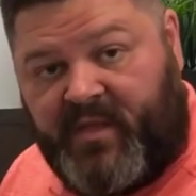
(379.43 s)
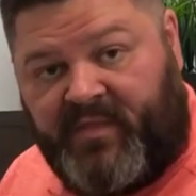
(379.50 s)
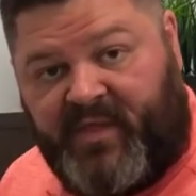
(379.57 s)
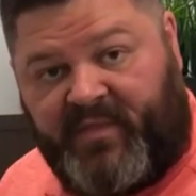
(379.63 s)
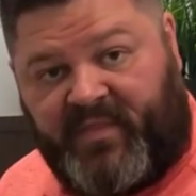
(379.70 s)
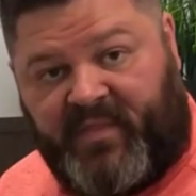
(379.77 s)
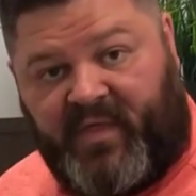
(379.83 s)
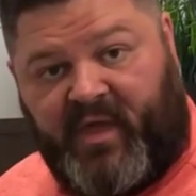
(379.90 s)

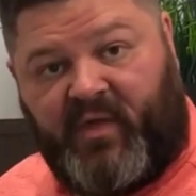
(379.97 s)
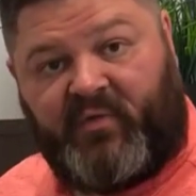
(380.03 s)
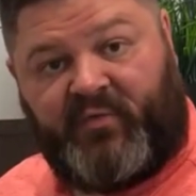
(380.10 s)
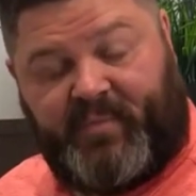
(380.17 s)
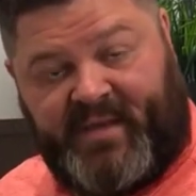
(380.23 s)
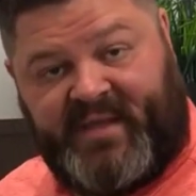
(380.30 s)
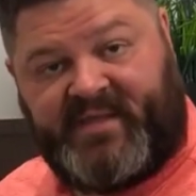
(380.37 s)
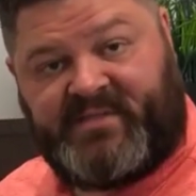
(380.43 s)
that those
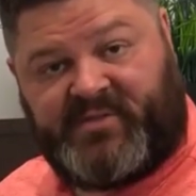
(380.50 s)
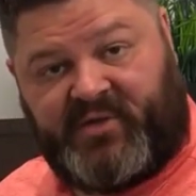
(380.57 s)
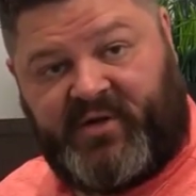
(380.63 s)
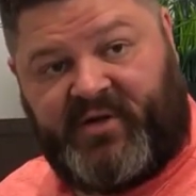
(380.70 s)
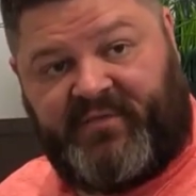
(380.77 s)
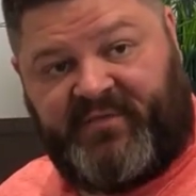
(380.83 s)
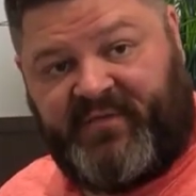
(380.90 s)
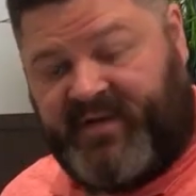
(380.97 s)
pins are
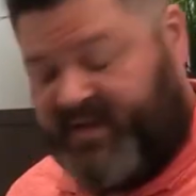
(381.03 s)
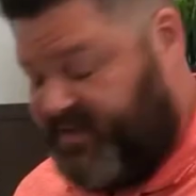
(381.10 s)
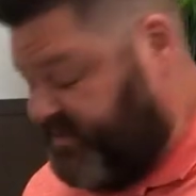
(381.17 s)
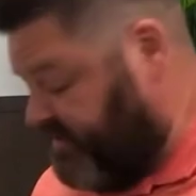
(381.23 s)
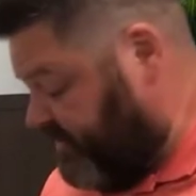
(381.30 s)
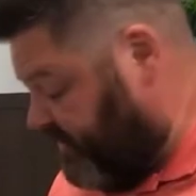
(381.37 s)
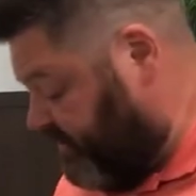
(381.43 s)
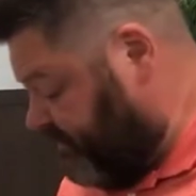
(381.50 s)
going to fit
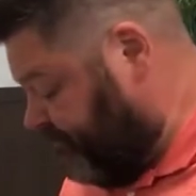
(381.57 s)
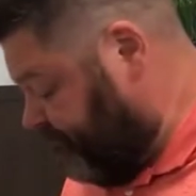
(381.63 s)
into.